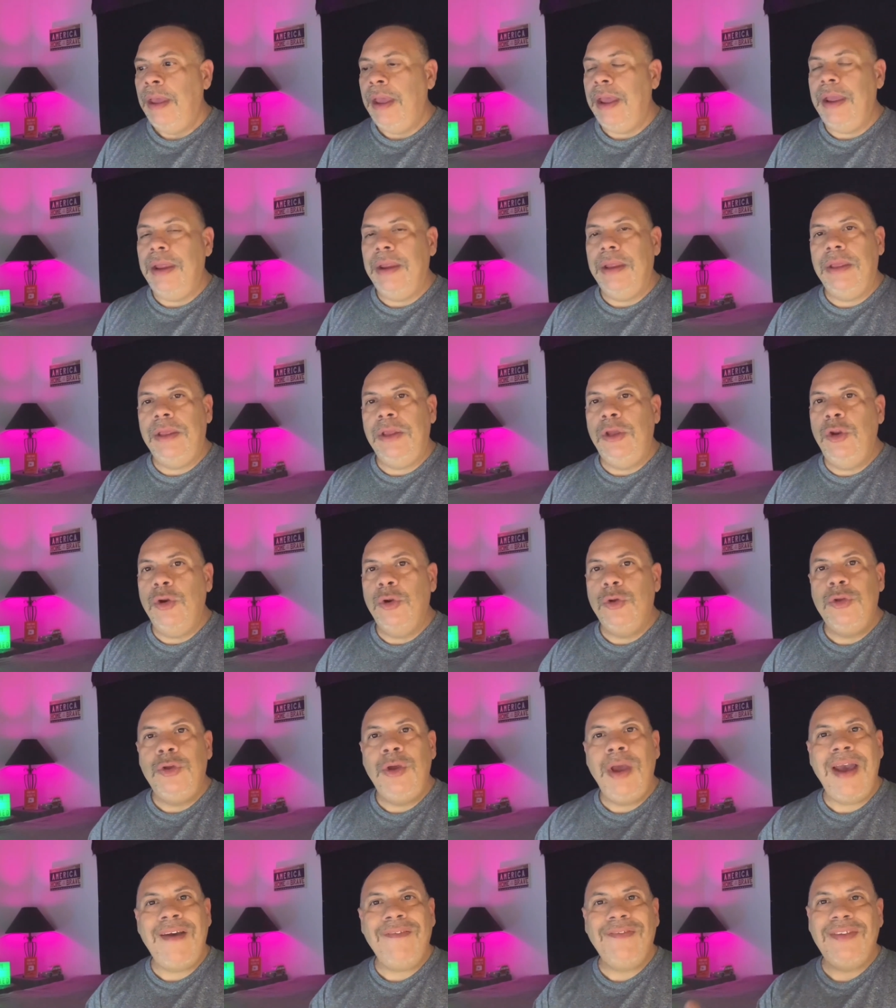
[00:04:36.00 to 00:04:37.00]

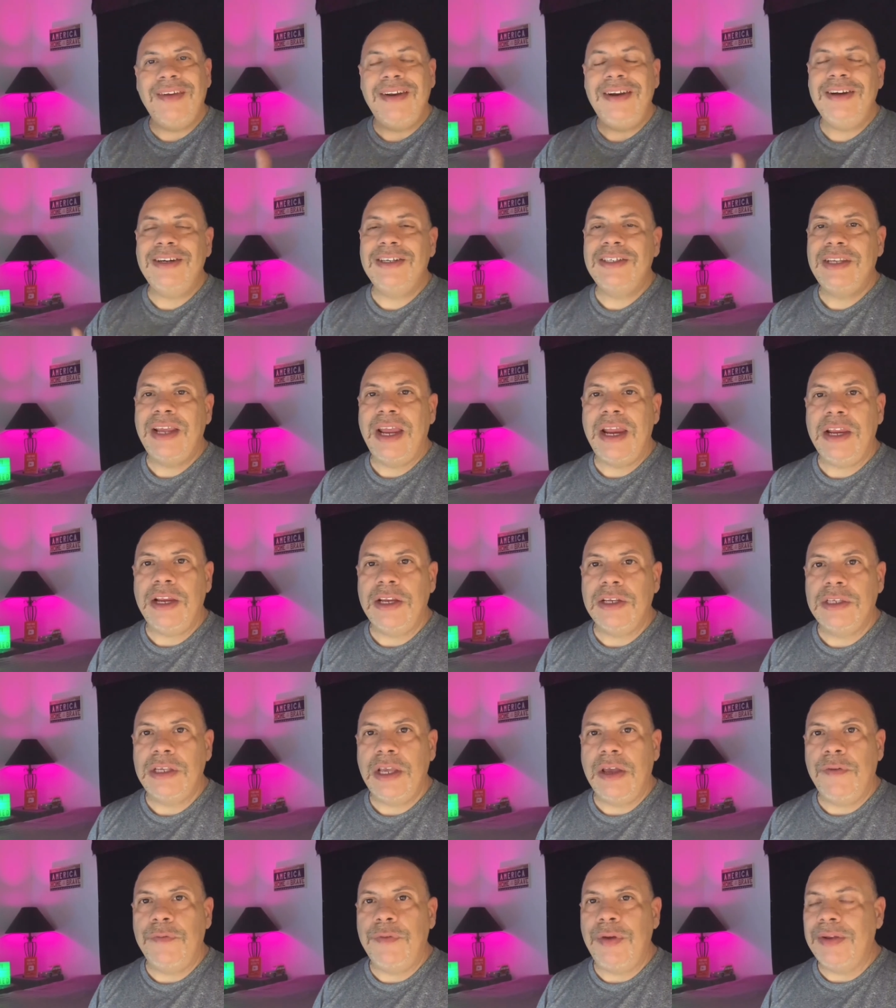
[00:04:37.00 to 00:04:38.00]
You have to understand
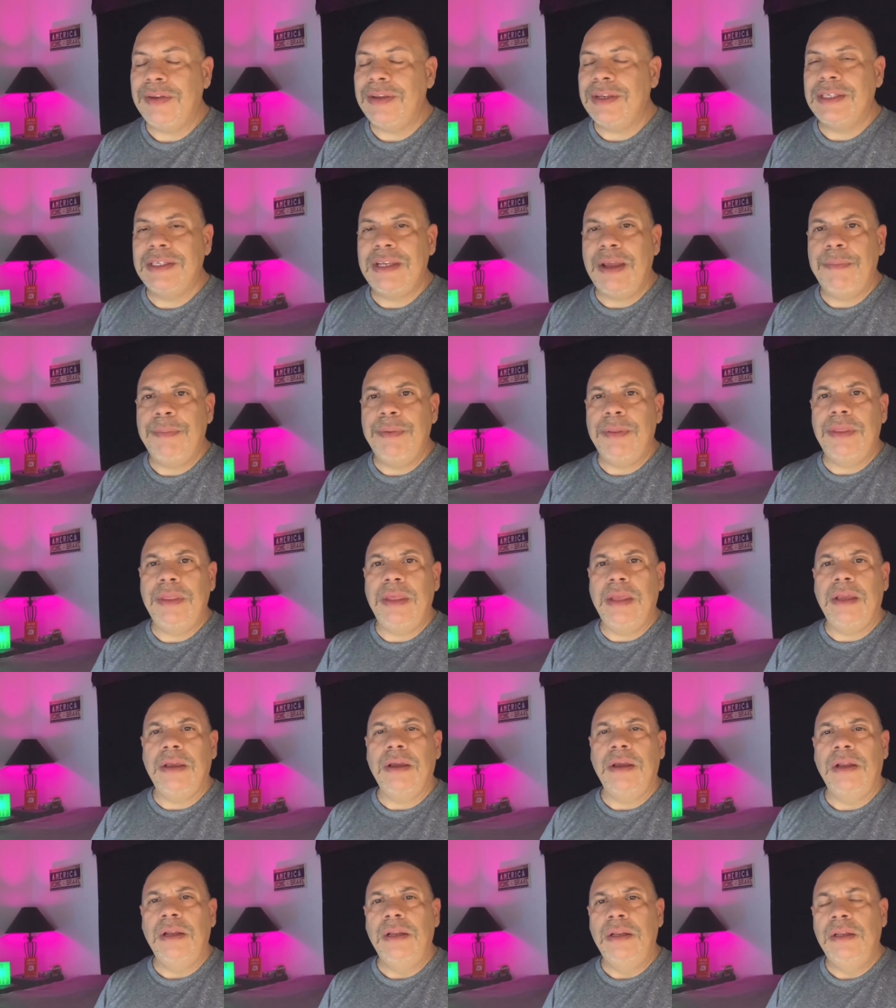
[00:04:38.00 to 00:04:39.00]
yourself. You have to stop and think,
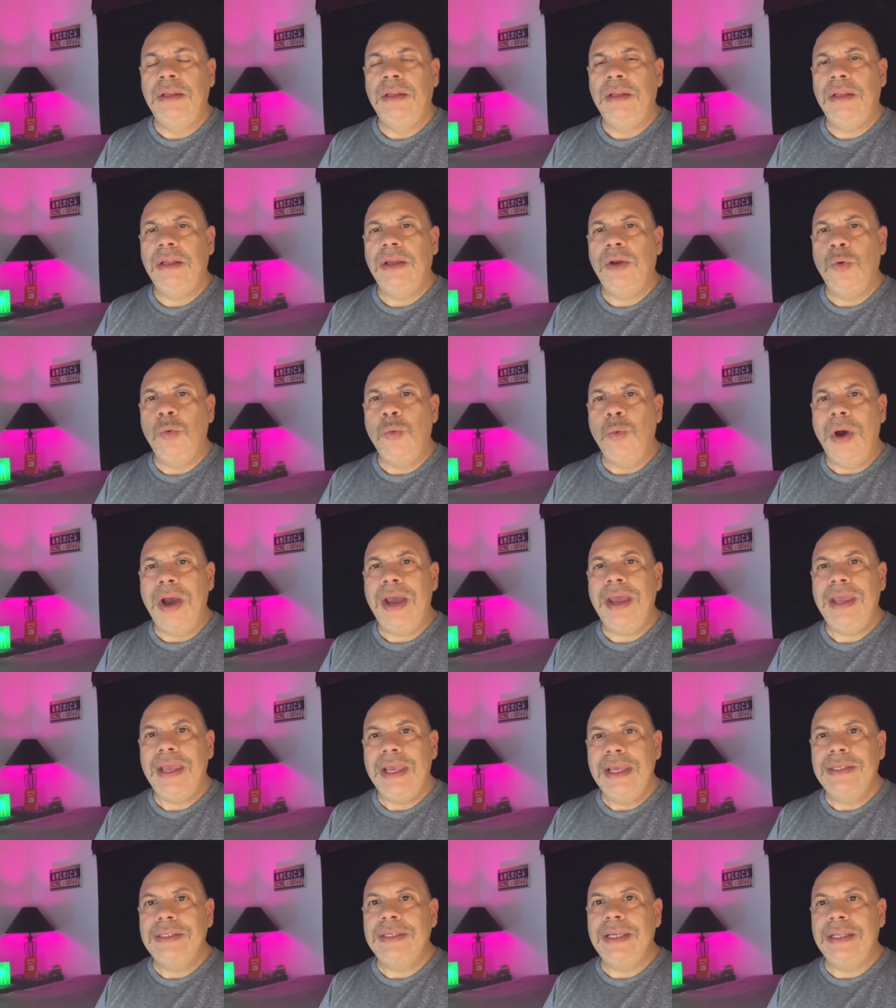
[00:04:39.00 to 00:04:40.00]
why
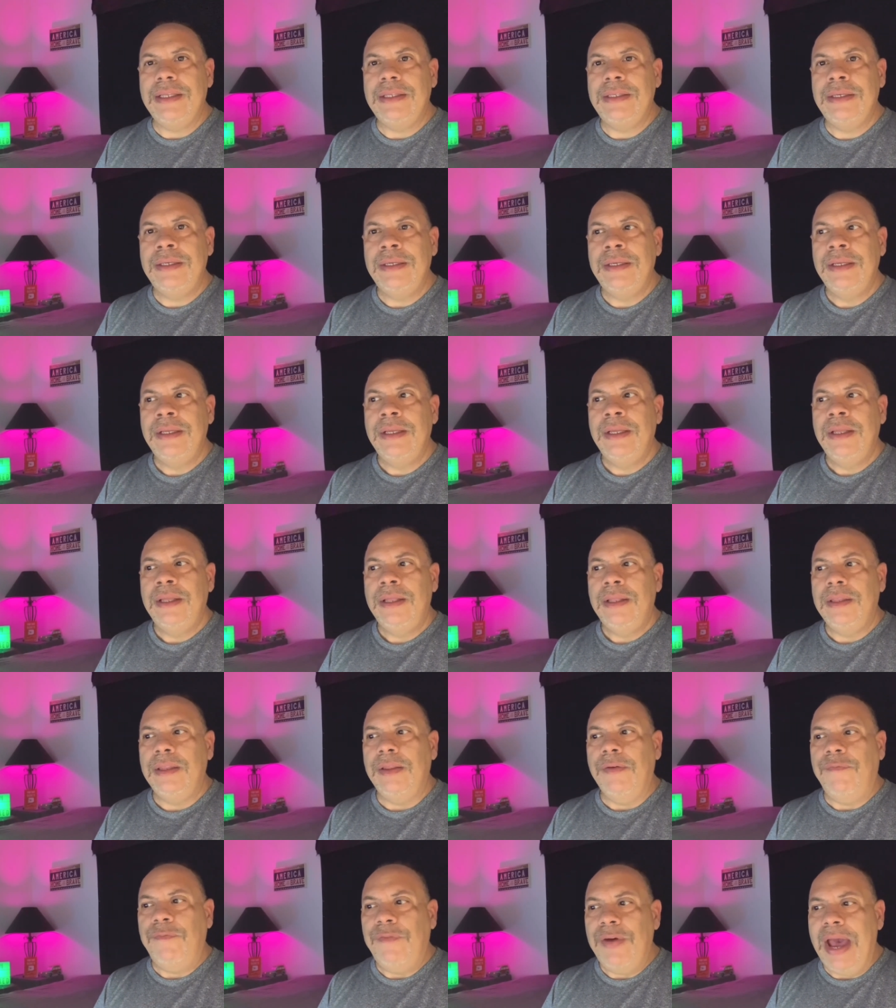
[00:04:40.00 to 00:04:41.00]
is it
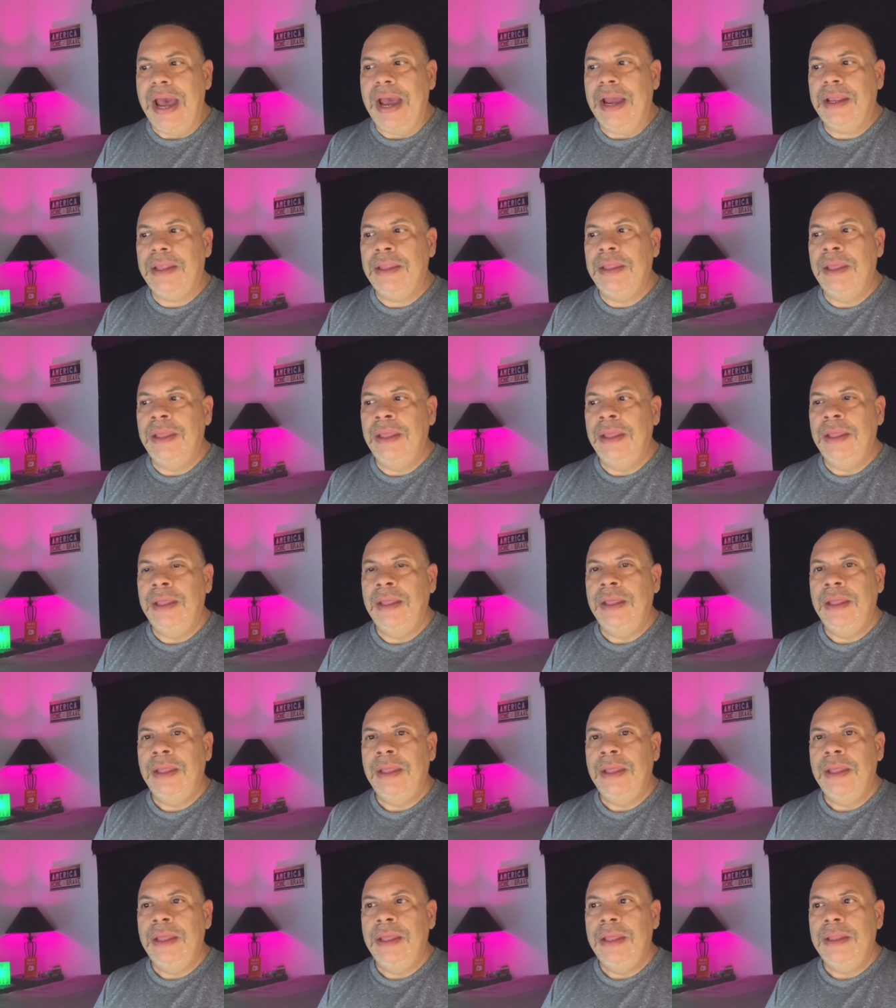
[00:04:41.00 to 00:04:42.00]
the fact
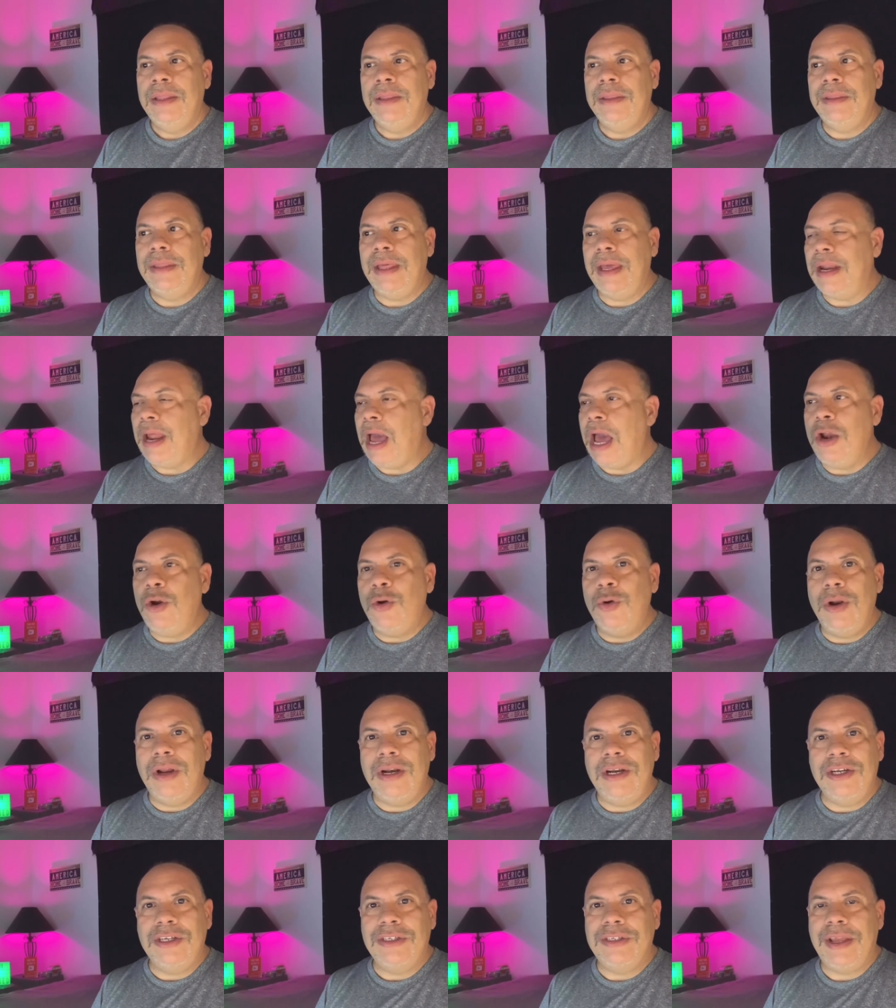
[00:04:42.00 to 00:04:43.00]
that I don't
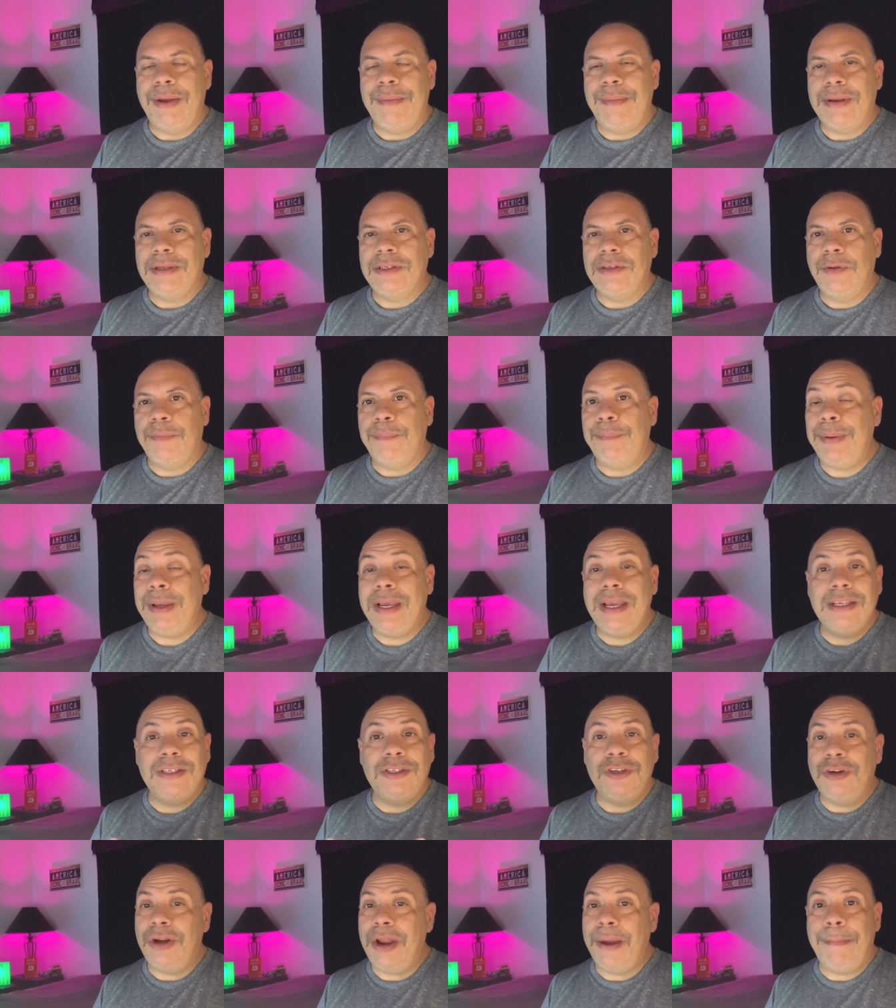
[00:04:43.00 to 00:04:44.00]
understand myself?
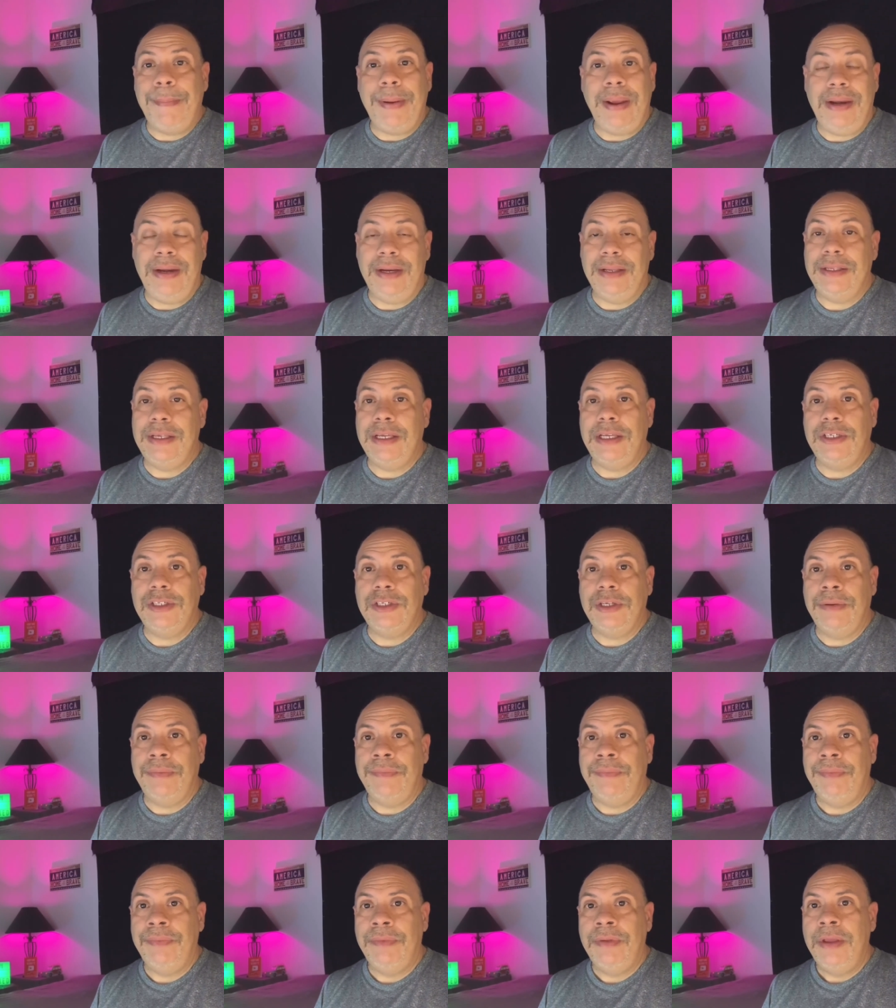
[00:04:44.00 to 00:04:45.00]
Because you're not paying attention.
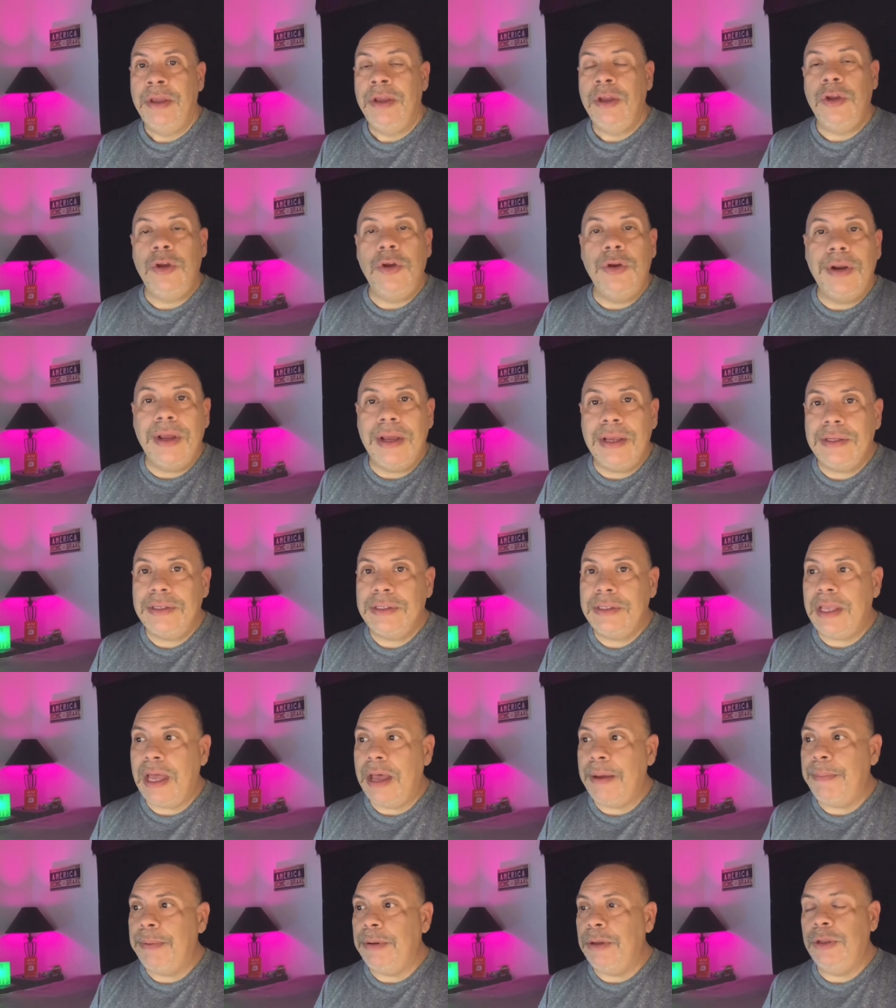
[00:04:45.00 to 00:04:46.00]
You're not
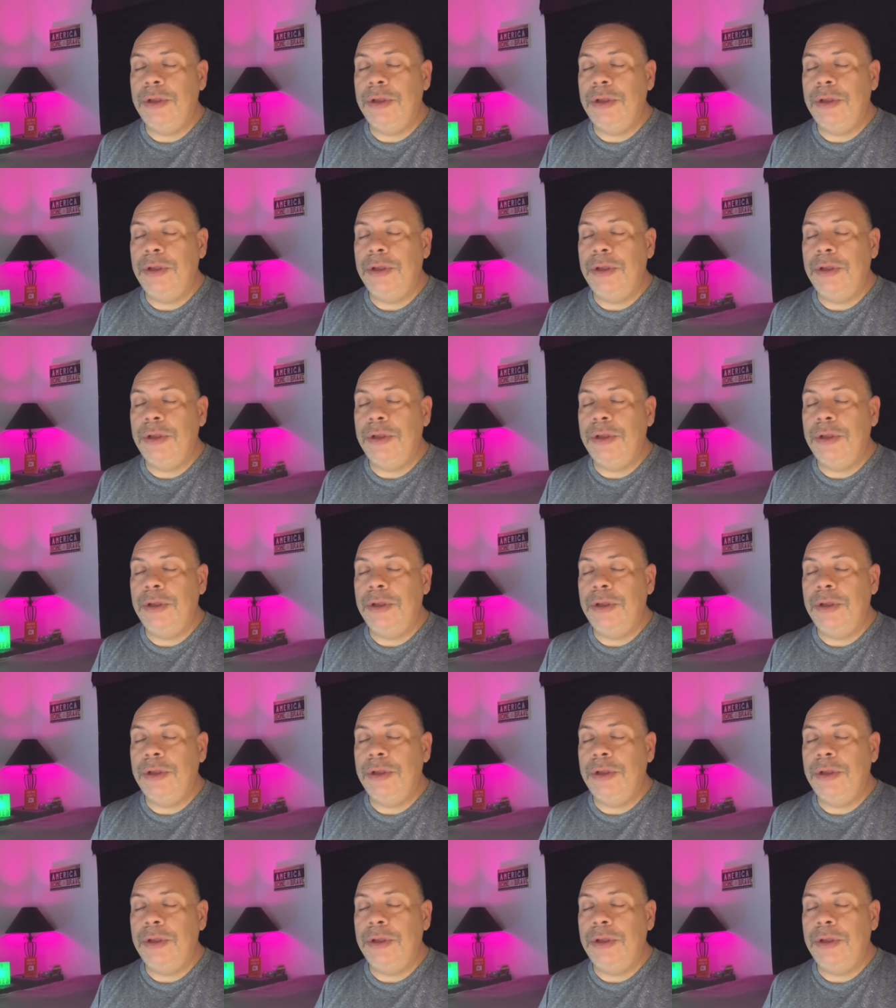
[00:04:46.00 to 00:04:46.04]
stopping.